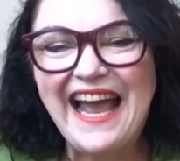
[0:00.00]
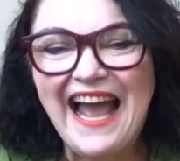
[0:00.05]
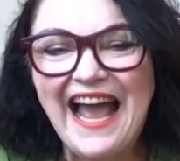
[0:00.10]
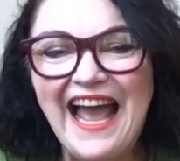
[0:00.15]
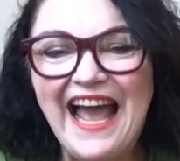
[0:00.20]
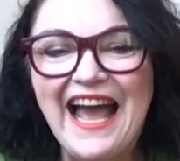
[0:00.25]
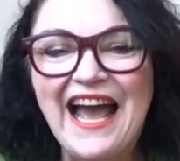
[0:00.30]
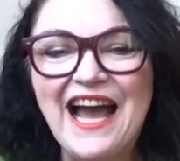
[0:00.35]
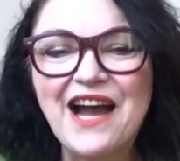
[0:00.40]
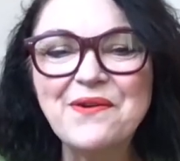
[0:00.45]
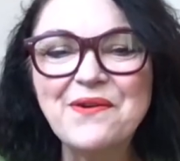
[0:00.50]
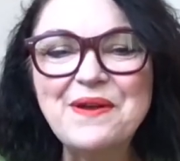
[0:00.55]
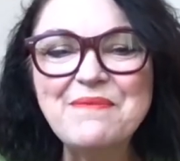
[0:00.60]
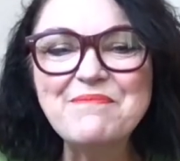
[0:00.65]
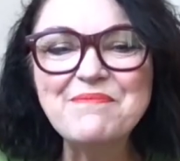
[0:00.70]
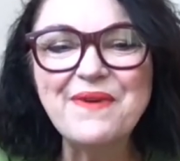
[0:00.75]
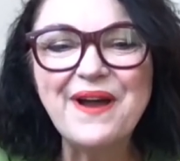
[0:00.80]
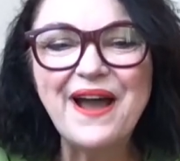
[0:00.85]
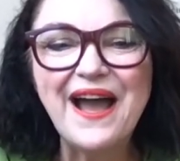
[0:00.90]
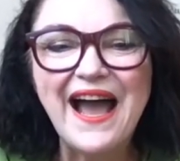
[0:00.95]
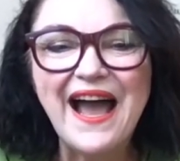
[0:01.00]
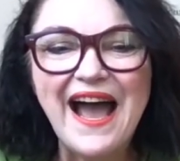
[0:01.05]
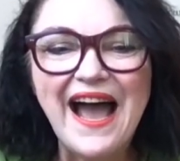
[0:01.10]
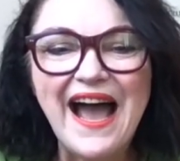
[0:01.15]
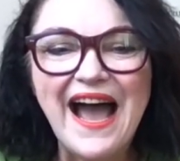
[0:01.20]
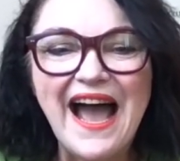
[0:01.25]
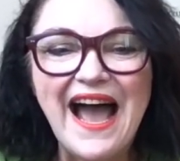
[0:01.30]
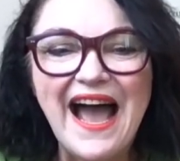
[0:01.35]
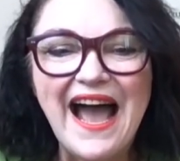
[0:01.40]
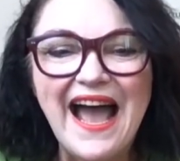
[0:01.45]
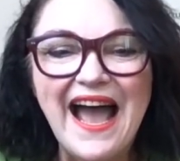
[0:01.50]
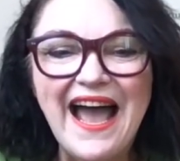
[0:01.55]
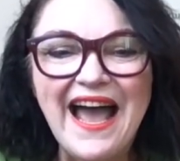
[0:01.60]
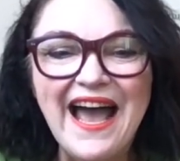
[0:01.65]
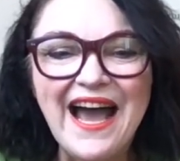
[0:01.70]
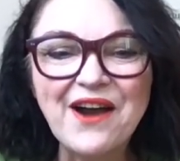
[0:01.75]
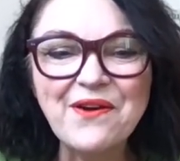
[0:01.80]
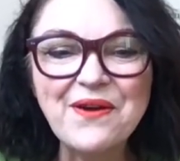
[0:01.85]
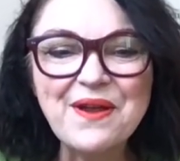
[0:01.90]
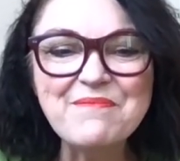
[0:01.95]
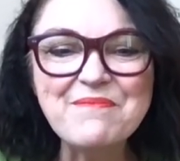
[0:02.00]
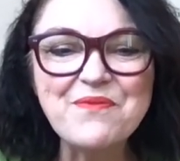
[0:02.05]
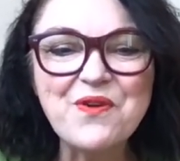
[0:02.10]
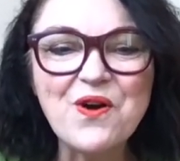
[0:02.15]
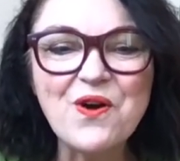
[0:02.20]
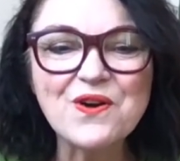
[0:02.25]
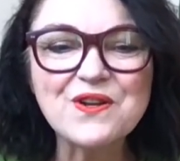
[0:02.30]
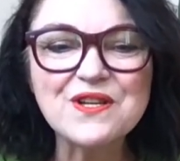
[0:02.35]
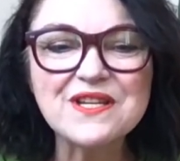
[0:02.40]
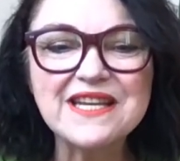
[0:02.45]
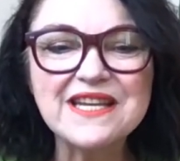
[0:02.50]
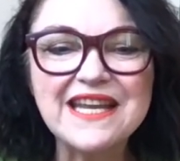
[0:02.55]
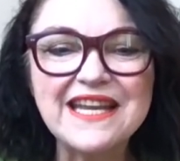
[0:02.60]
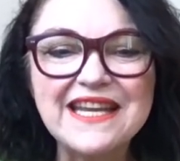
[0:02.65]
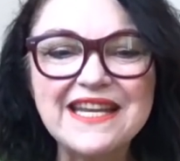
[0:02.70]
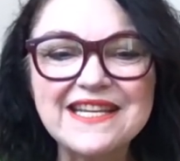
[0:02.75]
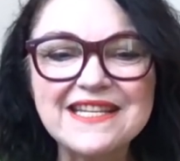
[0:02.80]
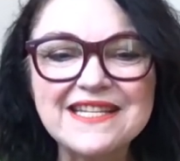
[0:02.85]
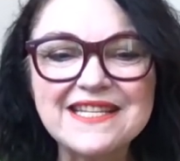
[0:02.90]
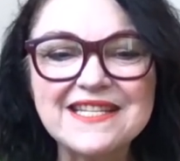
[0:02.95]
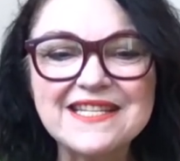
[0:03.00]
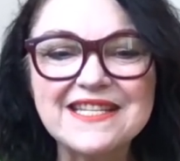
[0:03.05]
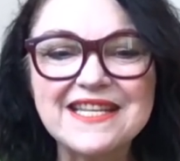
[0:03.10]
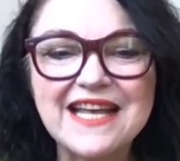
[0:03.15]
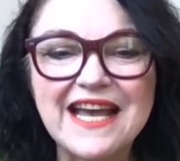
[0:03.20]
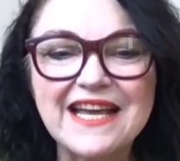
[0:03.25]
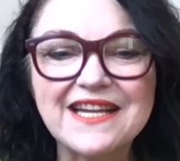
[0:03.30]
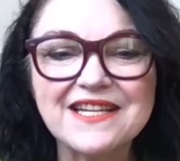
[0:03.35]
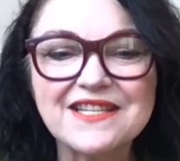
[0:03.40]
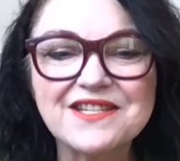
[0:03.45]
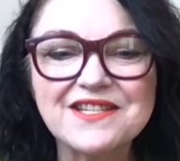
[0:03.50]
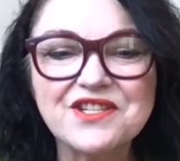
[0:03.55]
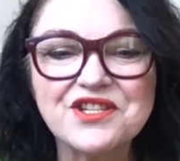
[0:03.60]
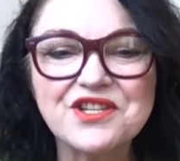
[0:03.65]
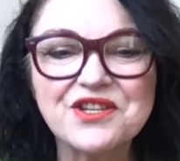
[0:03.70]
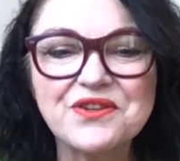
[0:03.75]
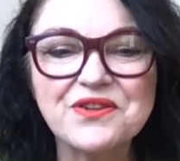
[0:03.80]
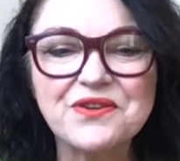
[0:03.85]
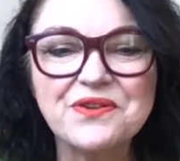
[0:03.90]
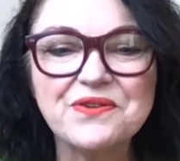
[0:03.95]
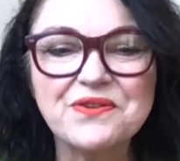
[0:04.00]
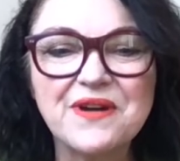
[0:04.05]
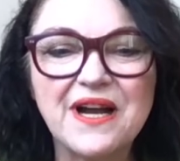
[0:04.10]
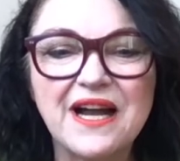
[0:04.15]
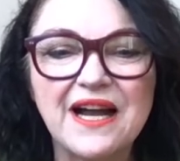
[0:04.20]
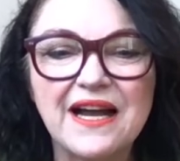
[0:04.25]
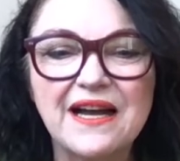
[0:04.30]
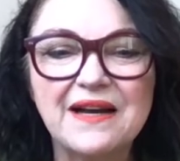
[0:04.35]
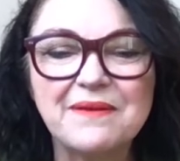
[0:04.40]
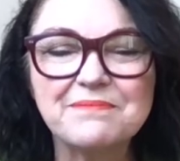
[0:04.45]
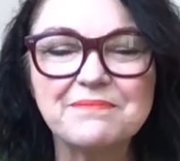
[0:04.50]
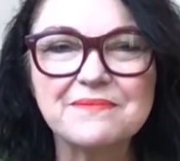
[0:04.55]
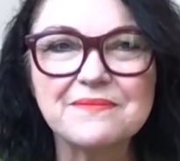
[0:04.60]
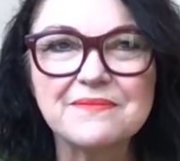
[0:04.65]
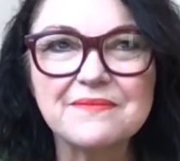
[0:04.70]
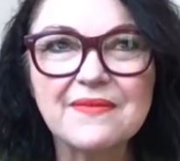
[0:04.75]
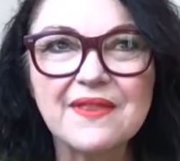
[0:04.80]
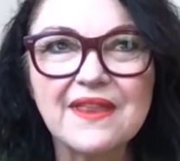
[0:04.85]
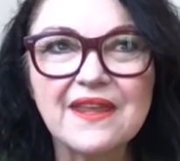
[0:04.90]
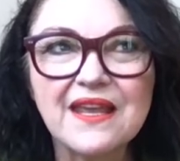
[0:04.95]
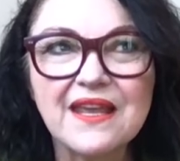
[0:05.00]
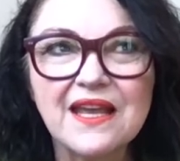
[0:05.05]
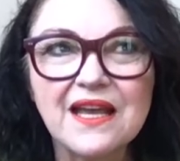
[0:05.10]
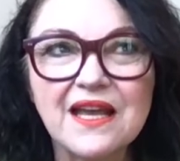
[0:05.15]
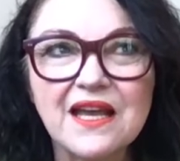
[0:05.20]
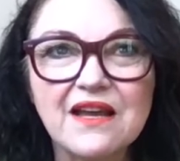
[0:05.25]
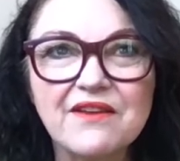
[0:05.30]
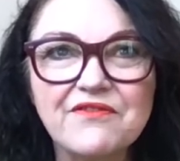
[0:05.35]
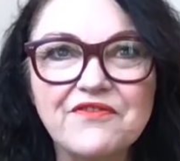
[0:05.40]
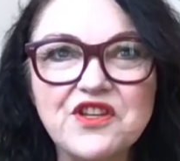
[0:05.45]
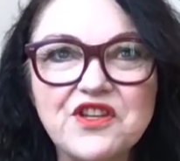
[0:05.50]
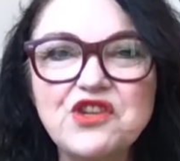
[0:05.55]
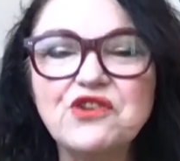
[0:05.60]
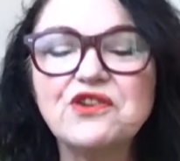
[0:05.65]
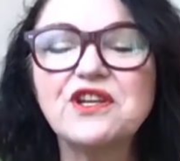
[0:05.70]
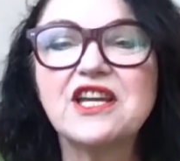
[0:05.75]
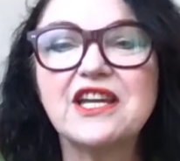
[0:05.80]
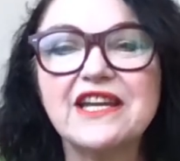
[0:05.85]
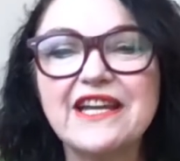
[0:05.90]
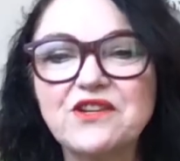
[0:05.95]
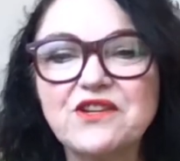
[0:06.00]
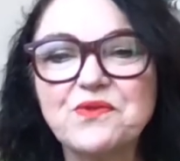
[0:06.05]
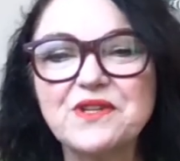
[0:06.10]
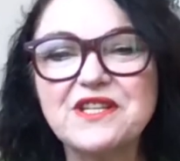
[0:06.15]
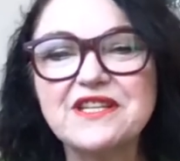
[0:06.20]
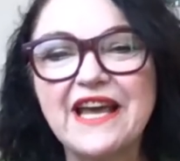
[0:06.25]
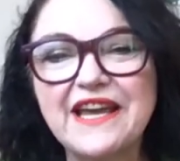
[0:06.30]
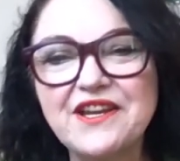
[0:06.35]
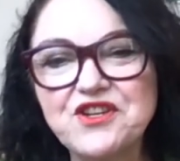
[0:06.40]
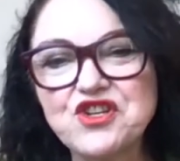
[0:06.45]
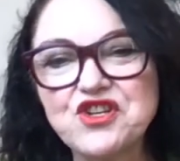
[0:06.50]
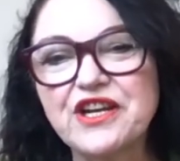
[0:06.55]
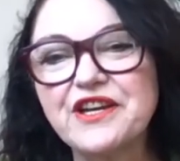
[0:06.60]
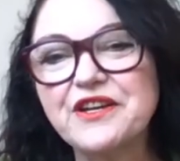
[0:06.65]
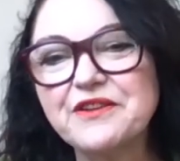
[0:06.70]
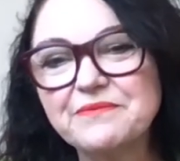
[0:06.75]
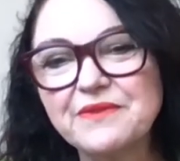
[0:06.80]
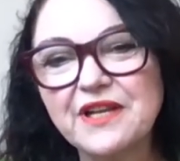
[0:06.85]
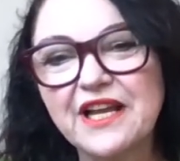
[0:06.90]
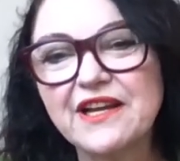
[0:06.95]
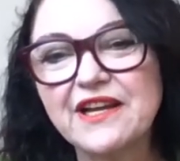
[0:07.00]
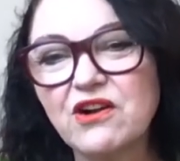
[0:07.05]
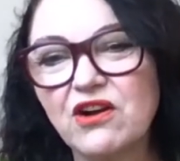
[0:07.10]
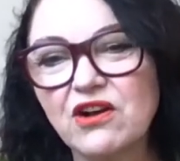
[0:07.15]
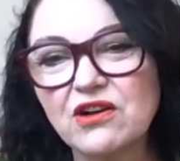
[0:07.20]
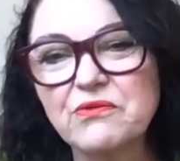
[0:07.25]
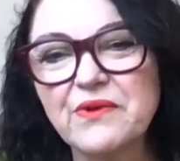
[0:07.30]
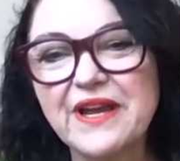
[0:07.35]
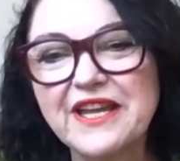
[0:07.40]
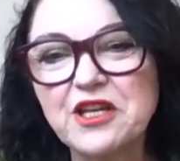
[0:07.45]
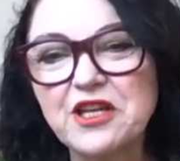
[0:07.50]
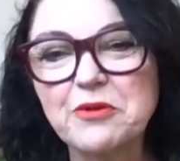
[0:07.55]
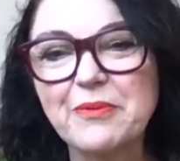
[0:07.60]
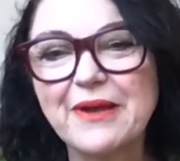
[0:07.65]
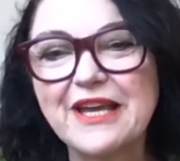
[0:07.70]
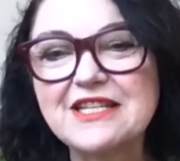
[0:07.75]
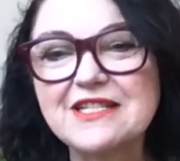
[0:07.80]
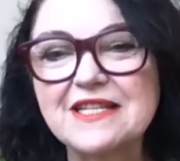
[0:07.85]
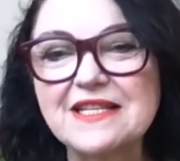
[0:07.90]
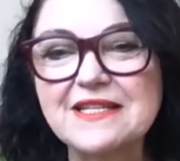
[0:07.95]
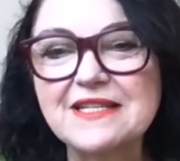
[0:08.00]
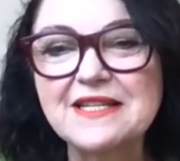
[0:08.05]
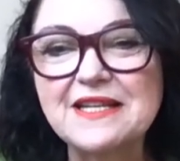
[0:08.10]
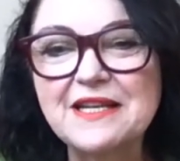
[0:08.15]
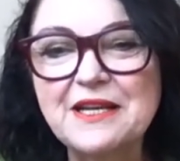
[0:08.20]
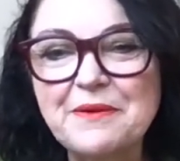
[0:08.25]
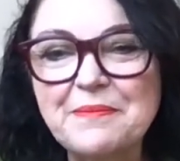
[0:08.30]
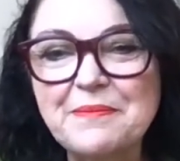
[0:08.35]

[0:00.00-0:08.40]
how, how important is that to um, for you to connect with nature like on a regular basis?